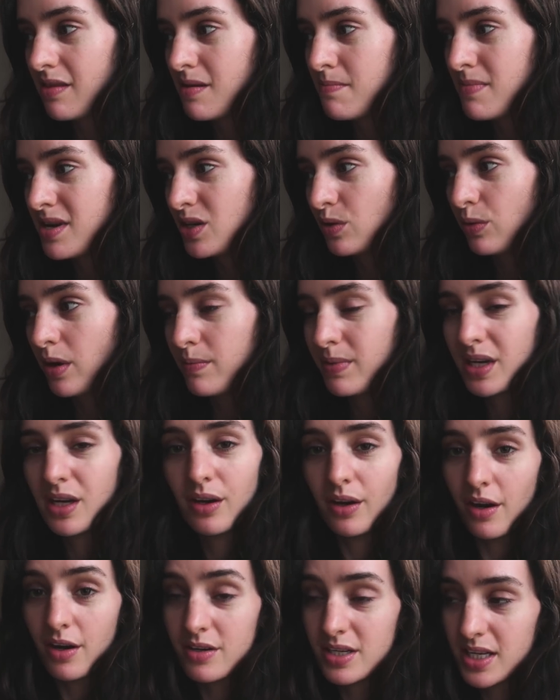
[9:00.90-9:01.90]
then the middle won't be
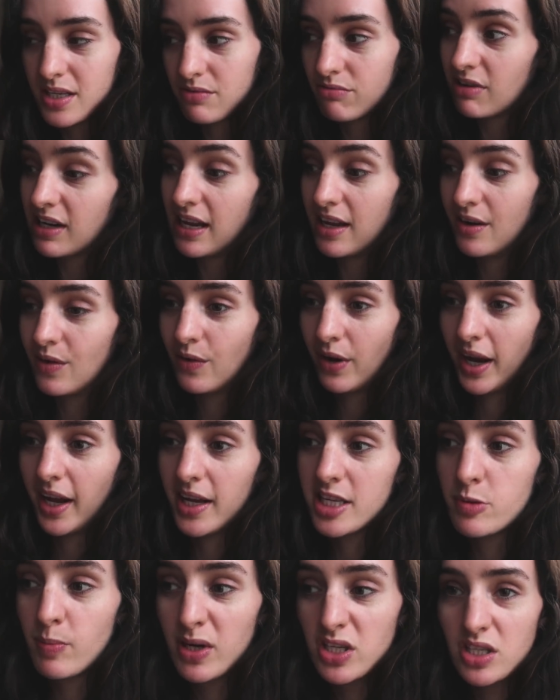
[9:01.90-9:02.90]
cooked. It's really annoying,
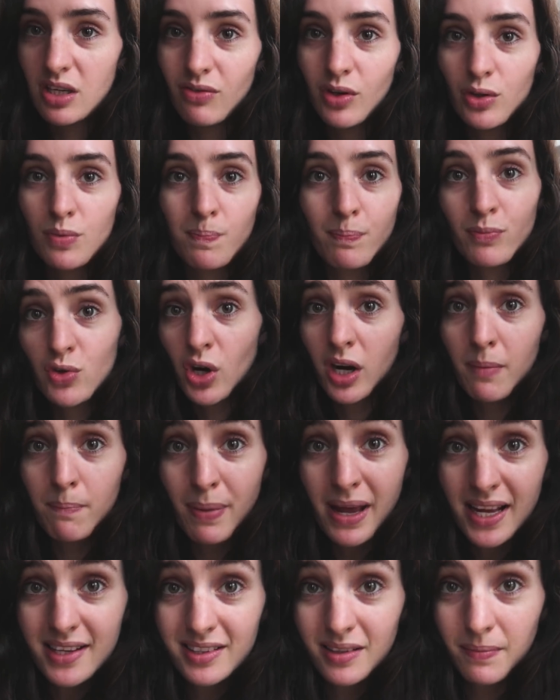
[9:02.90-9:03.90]
especially if you're trying to
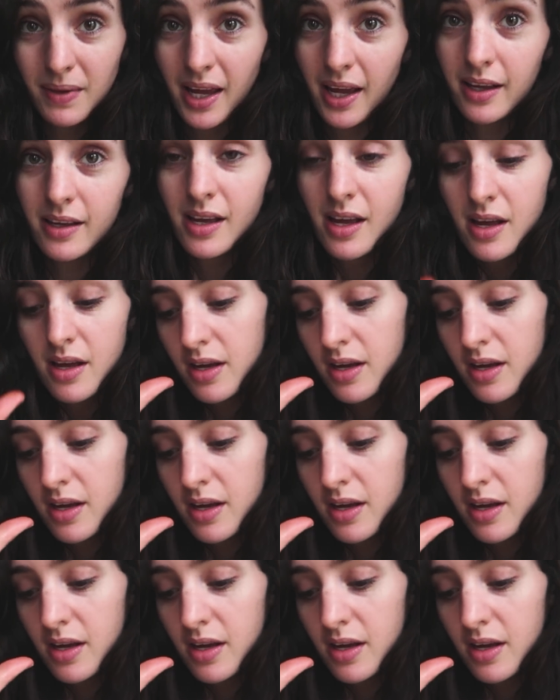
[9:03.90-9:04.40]
bake something.